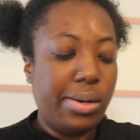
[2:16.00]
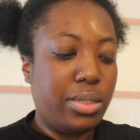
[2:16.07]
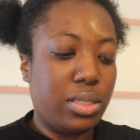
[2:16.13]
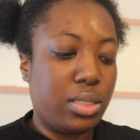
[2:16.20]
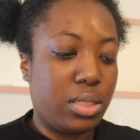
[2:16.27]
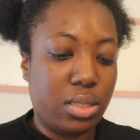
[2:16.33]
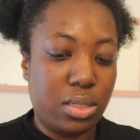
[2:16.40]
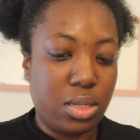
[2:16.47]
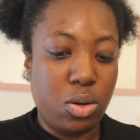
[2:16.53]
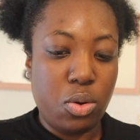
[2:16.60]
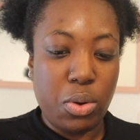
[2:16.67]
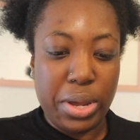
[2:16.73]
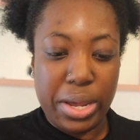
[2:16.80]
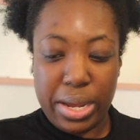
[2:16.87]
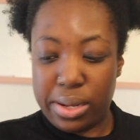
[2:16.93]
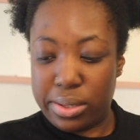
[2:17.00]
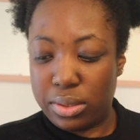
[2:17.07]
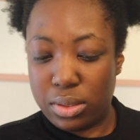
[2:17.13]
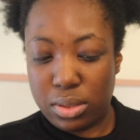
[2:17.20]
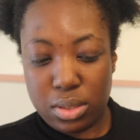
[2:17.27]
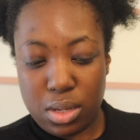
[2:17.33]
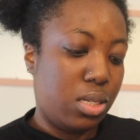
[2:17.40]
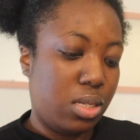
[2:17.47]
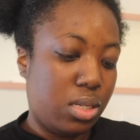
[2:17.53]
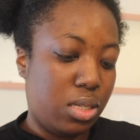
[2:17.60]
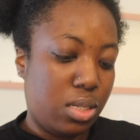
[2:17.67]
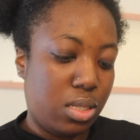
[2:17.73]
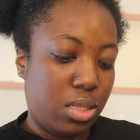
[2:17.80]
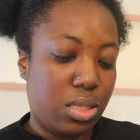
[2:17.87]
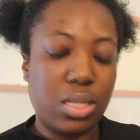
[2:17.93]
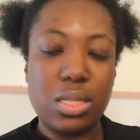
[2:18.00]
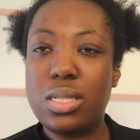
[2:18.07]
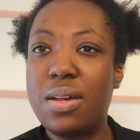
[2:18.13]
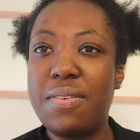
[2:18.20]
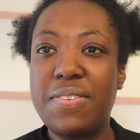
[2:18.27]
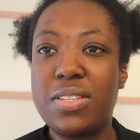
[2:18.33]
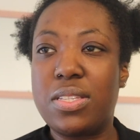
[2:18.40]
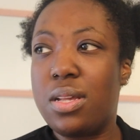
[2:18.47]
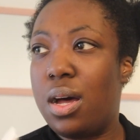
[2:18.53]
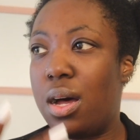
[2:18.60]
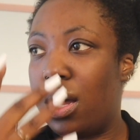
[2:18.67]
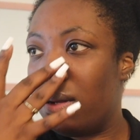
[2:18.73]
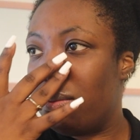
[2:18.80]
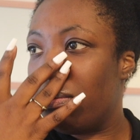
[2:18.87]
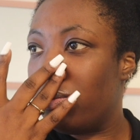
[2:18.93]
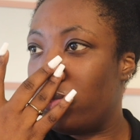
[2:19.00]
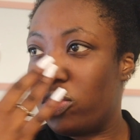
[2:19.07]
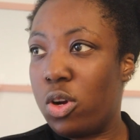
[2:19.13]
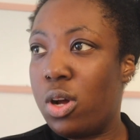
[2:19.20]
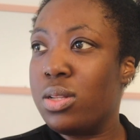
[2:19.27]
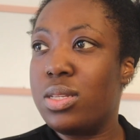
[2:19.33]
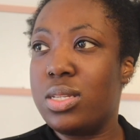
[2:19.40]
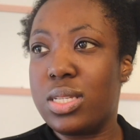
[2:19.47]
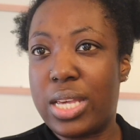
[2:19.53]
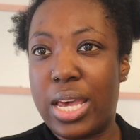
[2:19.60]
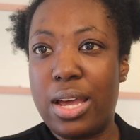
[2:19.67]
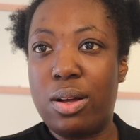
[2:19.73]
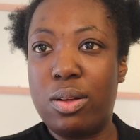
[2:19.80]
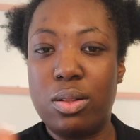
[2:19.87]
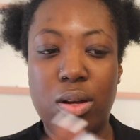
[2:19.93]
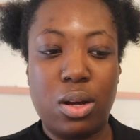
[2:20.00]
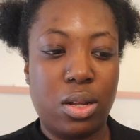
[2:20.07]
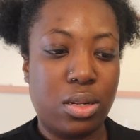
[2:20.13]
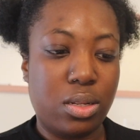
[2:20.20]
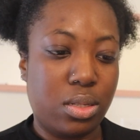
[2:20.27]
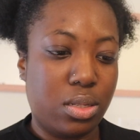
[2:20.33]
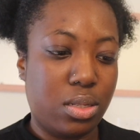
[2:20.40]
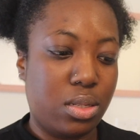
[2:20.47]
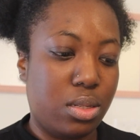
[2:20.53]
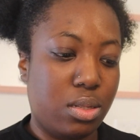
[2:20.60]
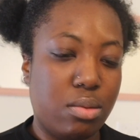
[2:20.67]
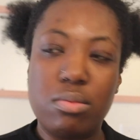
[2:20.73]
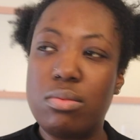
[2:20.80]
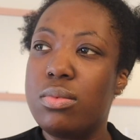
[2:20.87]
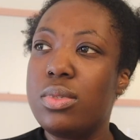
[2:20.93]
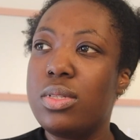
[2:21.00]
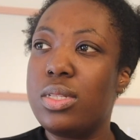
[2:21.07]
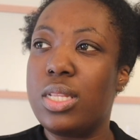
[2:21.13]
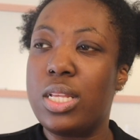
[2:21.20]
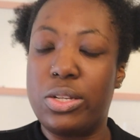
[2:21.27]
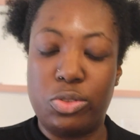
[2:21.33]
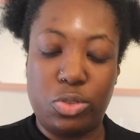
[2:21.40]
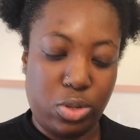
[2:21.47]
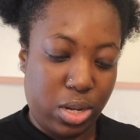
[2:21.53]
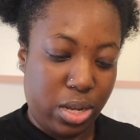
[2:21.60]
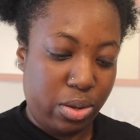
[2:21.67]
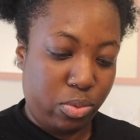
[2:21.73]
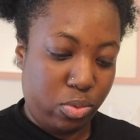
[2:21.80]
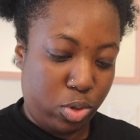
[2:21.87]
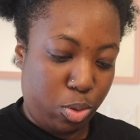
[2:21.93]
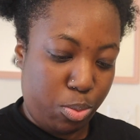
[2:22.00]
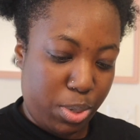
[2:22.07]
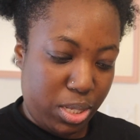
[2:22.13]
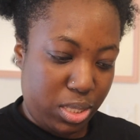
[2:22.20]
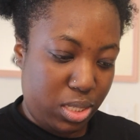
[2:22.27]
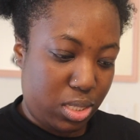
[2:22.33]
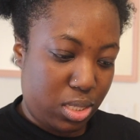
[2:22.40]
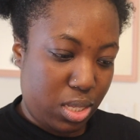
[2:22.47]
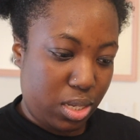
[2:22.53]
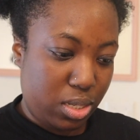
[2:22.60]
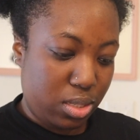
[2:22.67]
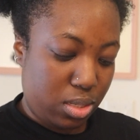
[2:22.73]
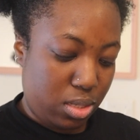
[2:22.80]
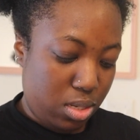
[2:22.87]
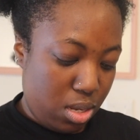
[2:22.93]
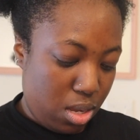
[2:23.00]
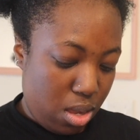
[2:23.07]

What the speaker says: This is annoying. This stuff is not drawn to scale on the internet when you buy these things.